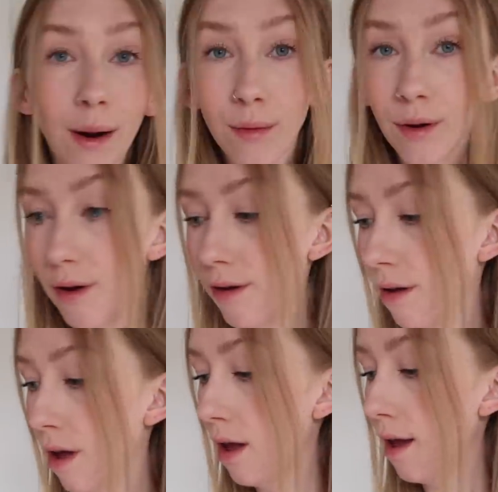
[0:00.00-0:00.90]
hour ago,
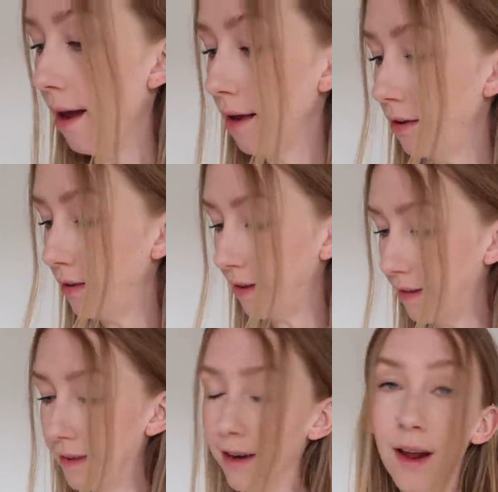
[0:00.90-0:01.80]
just as
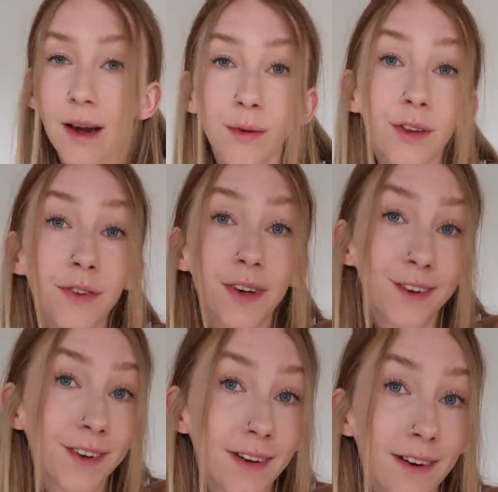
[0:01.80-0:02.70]
Delilah was
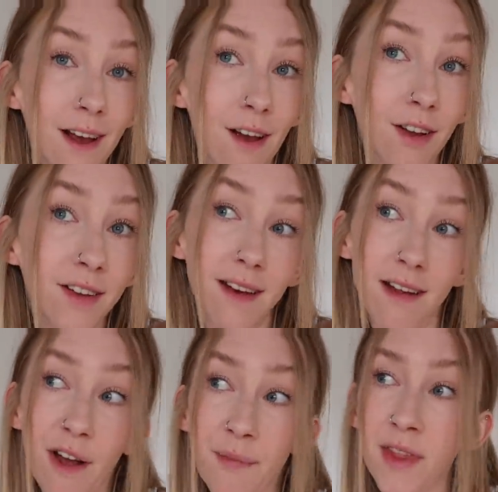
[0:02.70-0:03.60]
finishing her
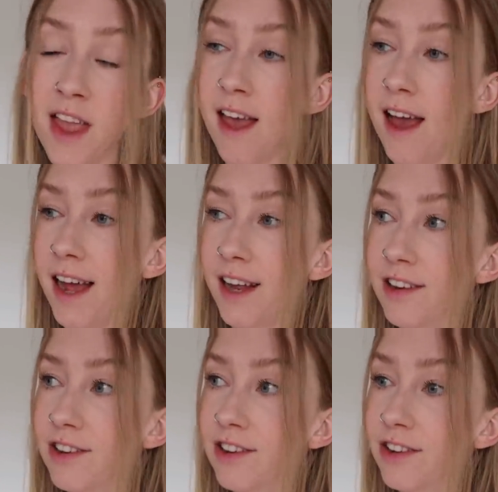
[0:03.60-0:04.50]
dinner,
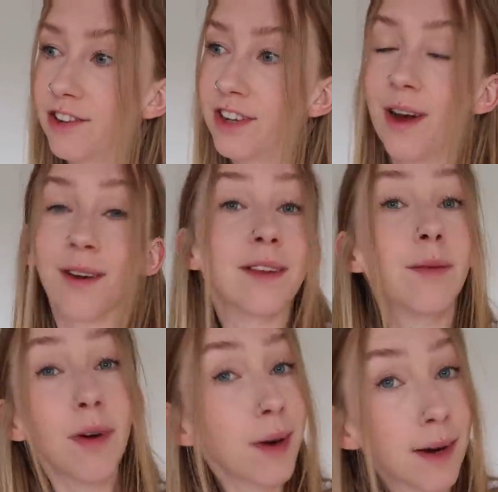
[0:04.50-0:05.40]
and she asked
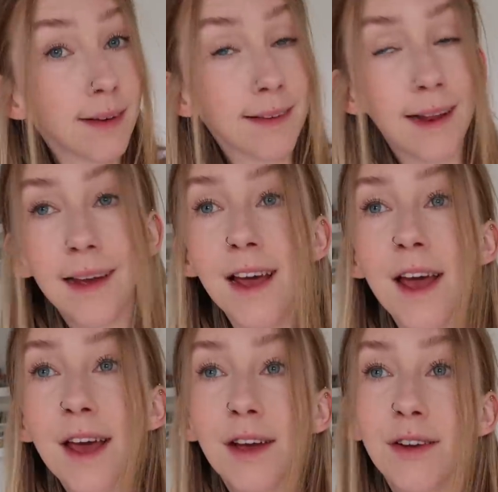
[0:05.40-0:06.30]
him very nicely
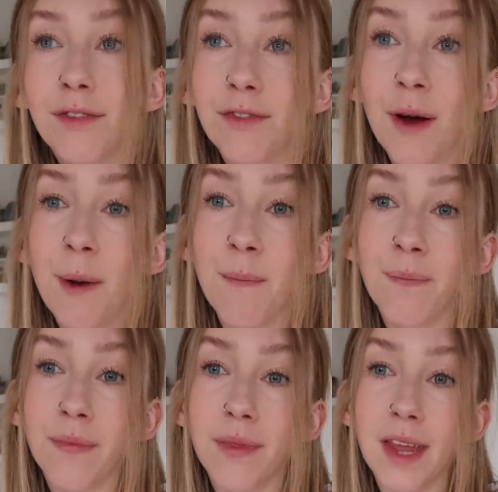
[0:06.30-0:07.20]
if
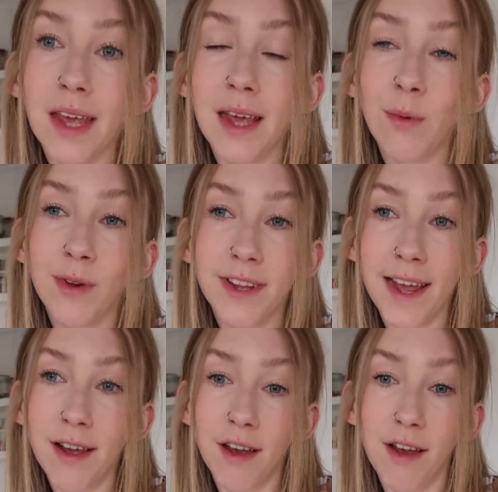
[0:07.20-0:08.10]
um, he would
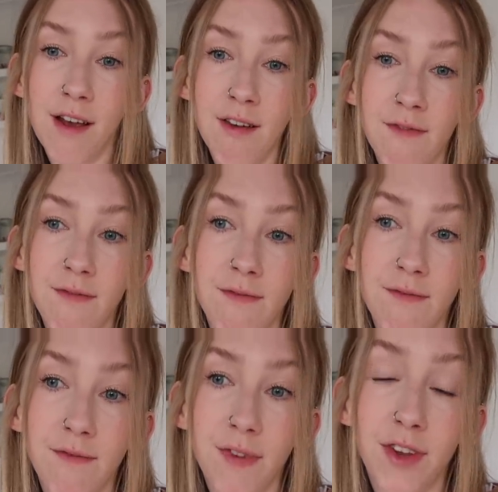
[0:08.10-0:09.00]
take her
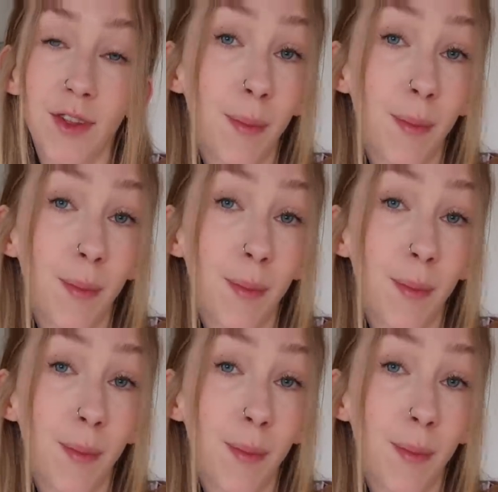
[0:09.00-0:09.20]
to the